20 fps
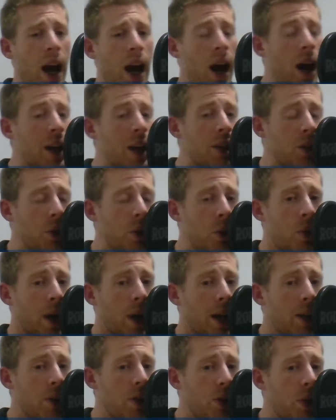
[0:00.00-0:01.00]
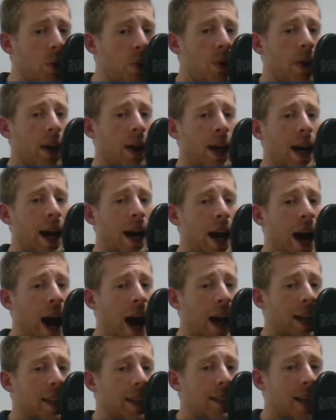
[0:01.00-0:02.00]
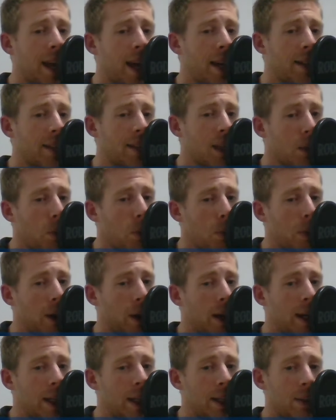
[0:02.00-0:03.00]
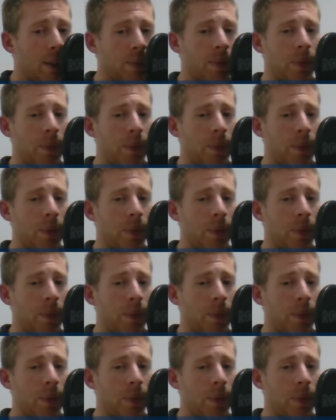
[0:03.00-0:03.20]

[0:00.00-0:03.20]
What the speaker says: I do, Alice hastily replied.